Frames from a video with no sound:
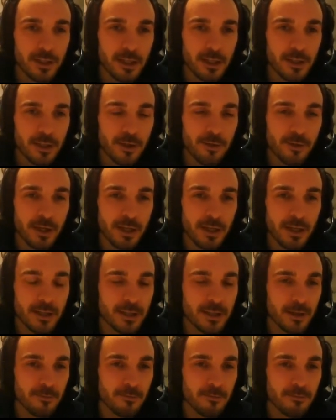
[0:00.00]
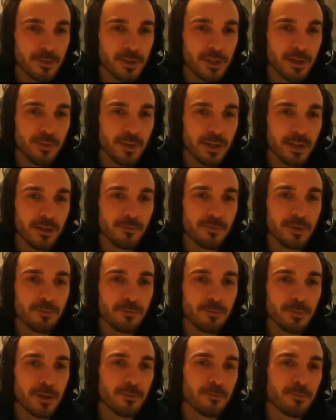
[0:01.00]
They knew something had
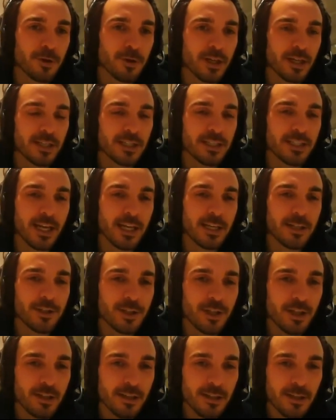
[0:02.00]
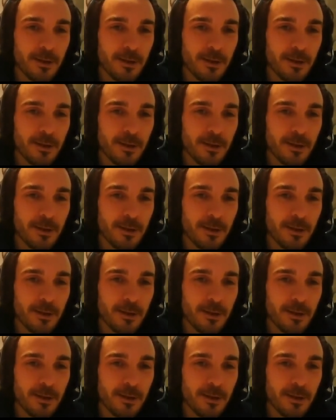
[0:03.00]
been put it in danger.